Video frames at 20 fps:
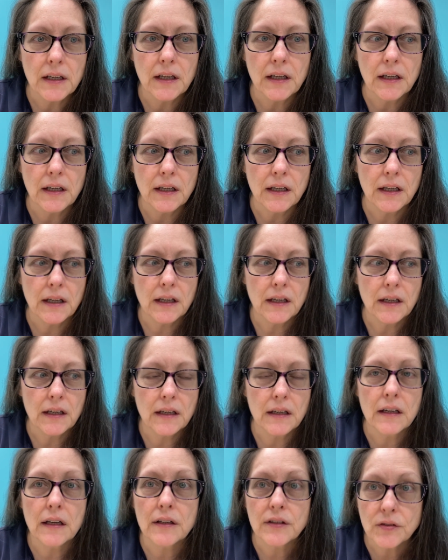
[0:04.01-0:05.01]

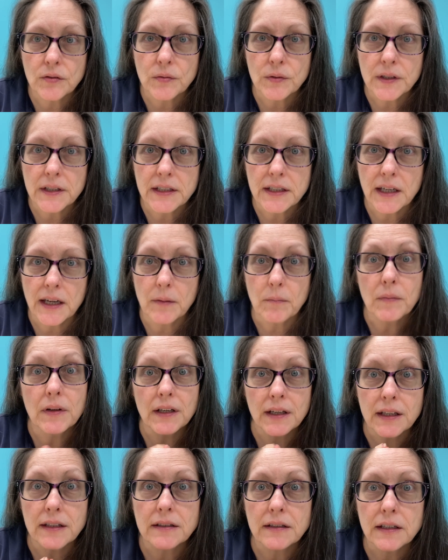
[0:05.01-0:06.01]
and a story time.
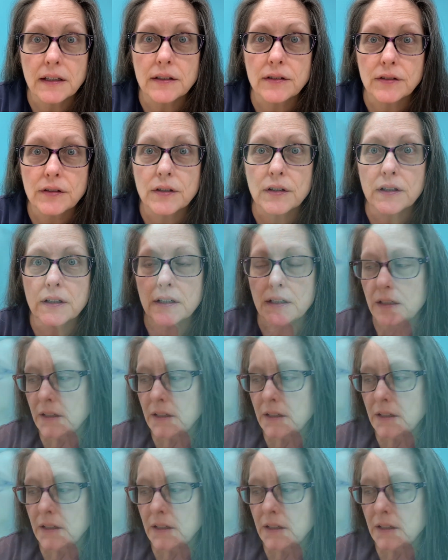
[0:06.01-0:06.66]
Let's get started.